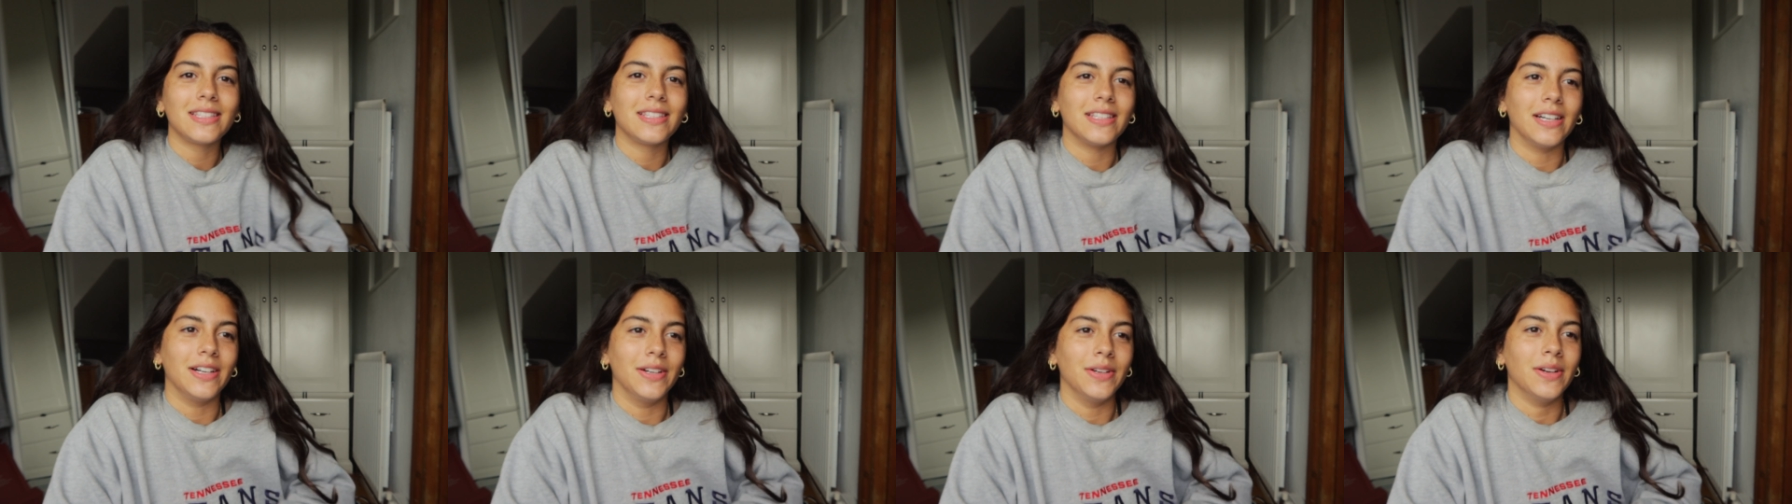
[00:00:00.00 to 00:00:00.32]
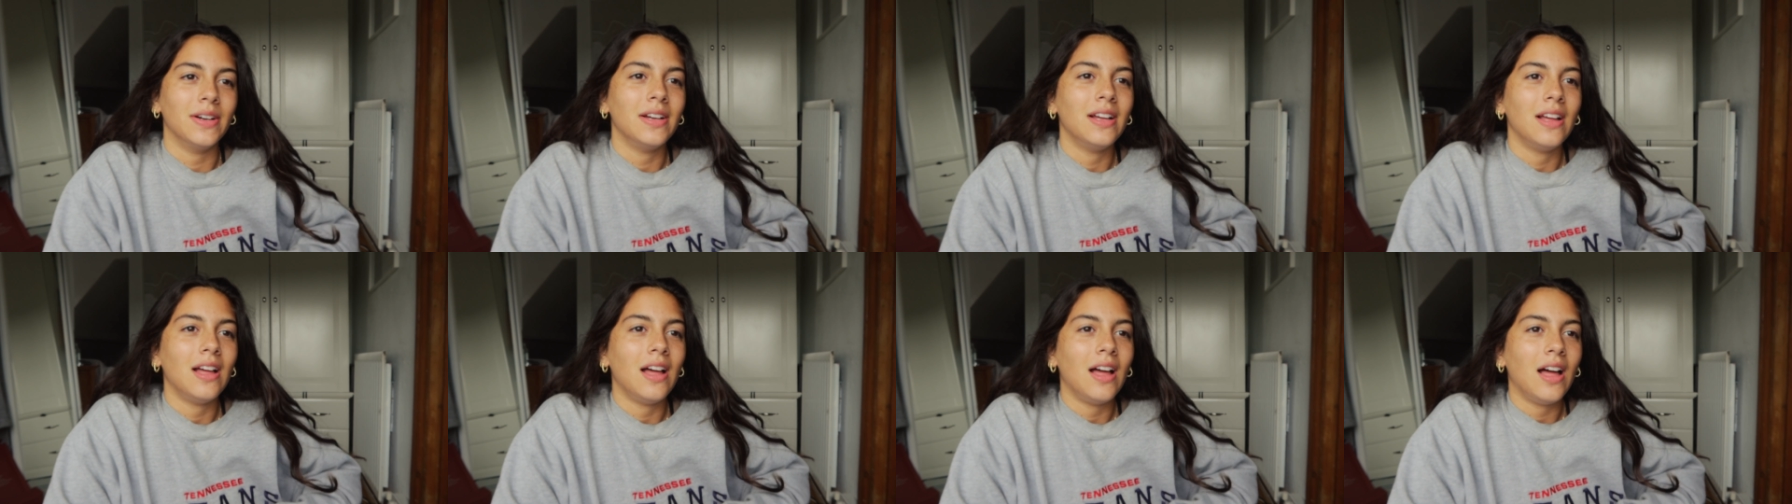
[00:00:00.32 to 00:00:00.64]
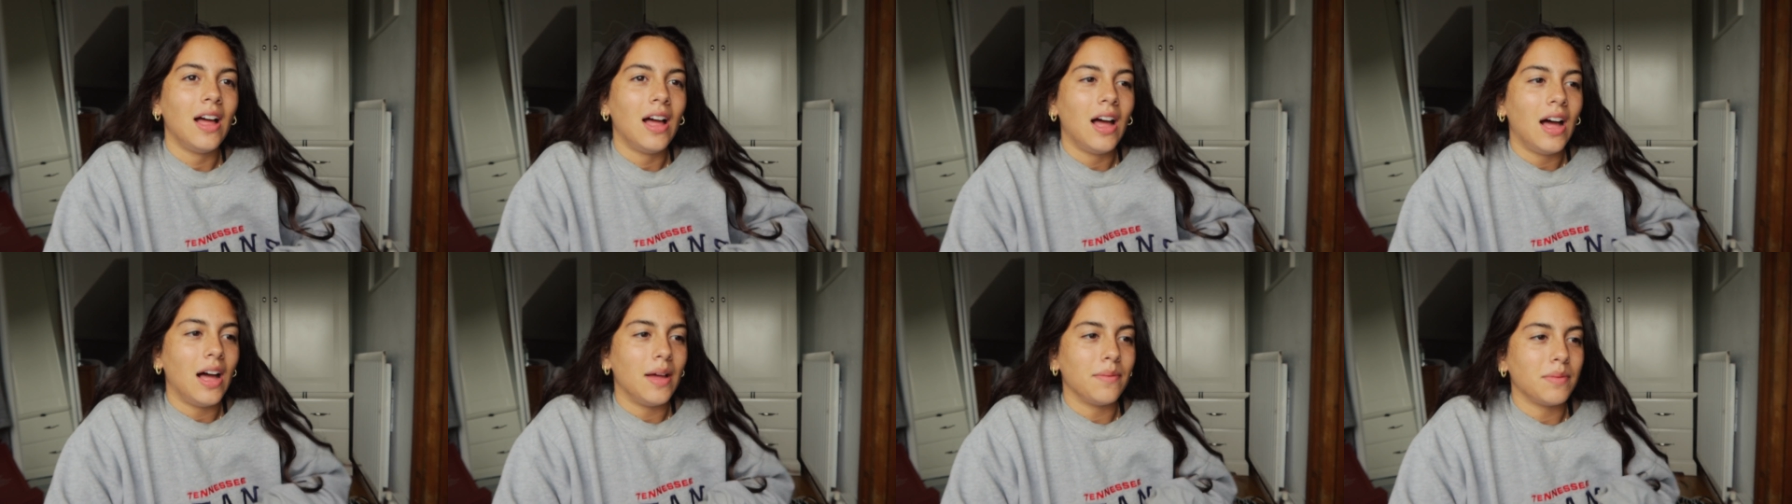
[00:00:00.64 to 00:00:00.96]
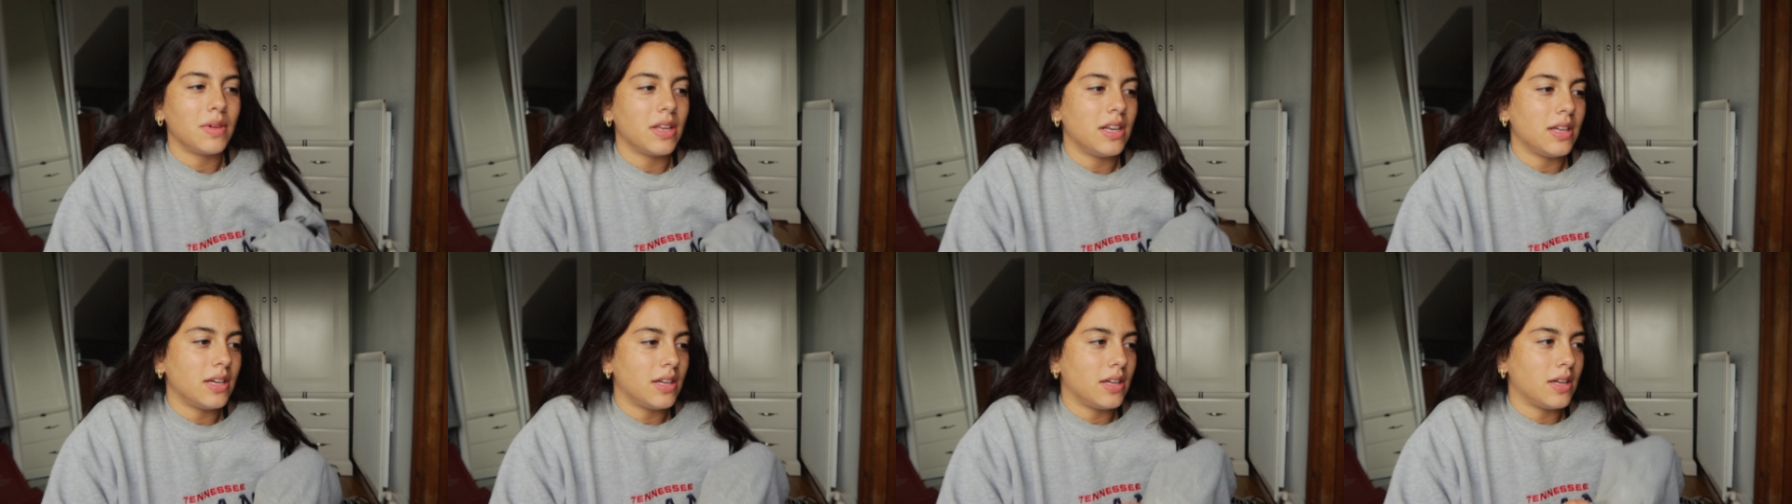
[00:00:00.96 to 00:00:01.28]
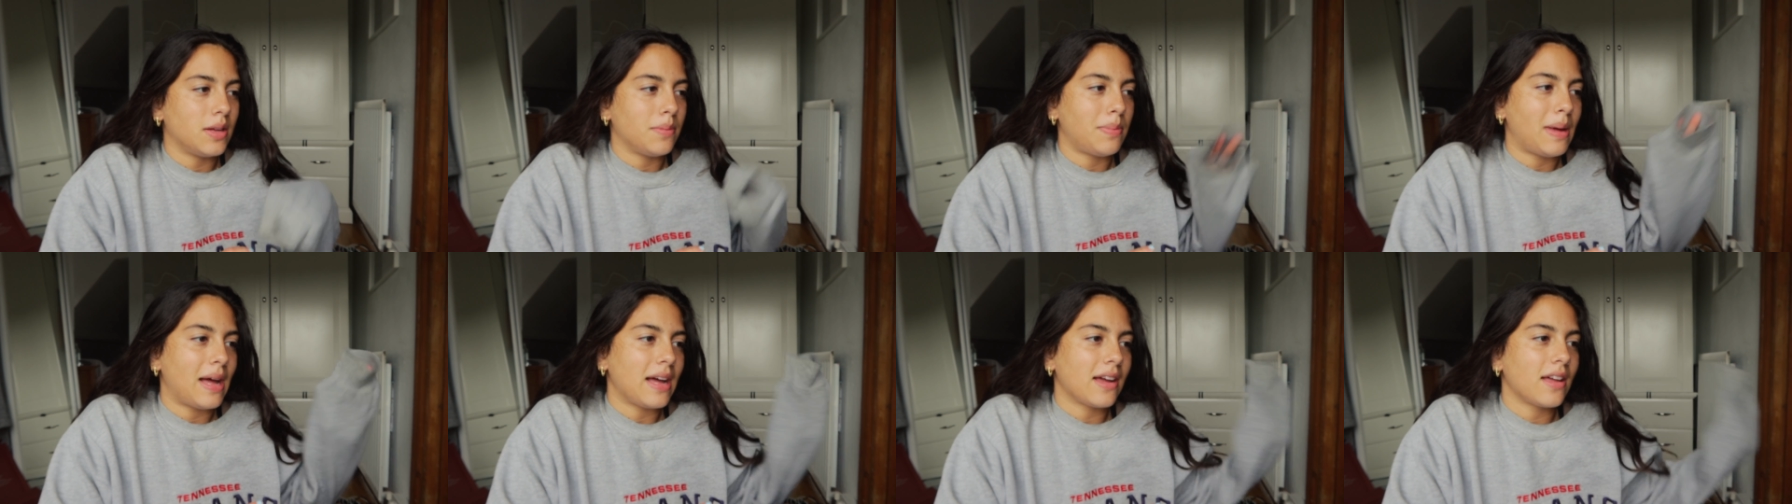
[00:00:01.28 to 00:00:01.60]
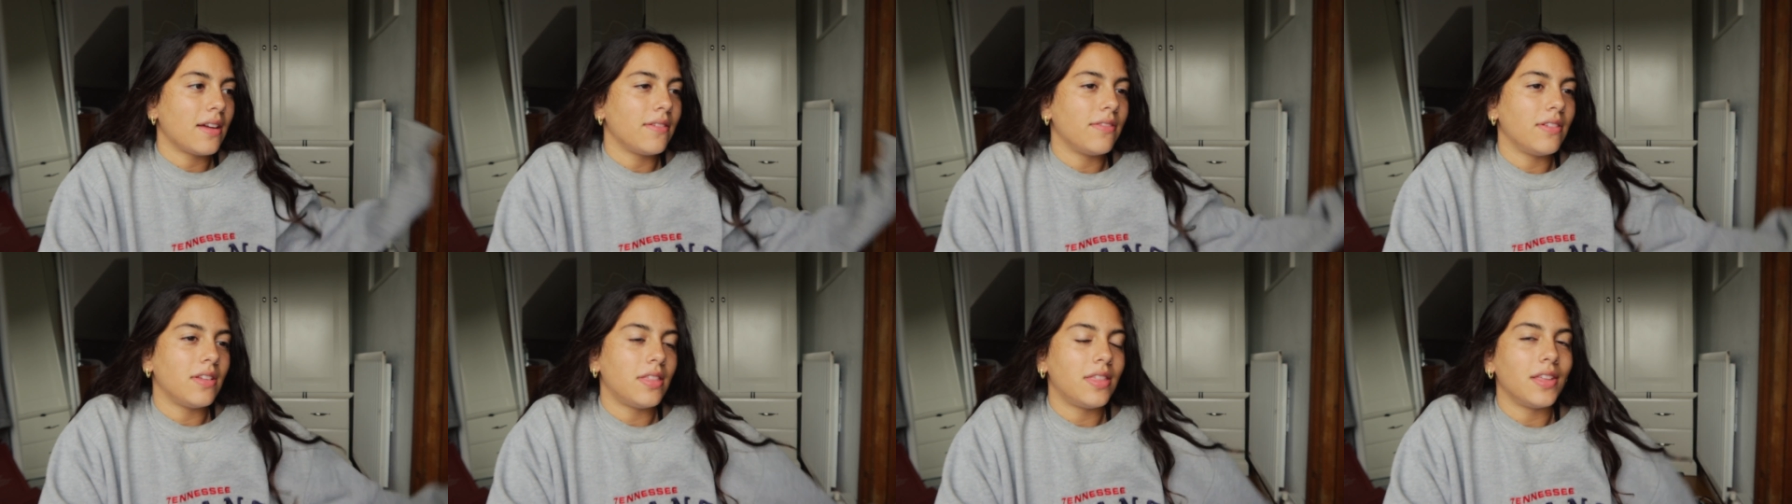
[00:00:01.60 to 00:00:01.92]
So I'm gonna pack
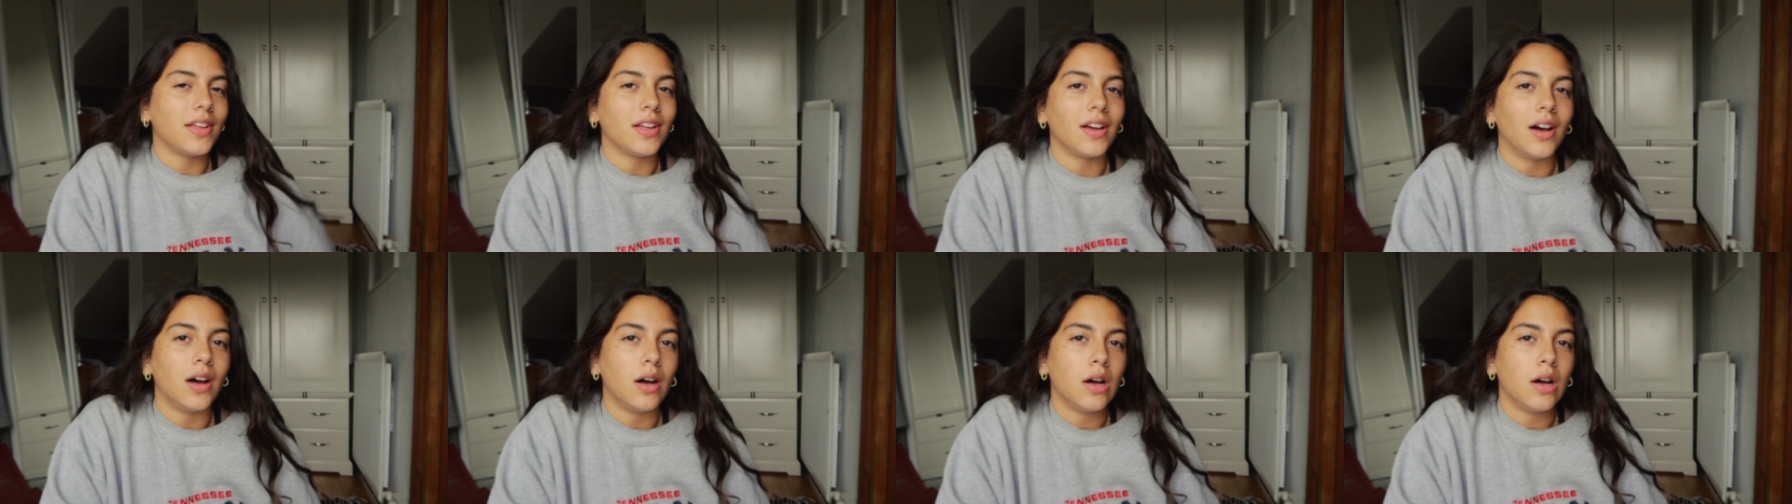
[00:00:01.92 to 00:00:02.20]
everything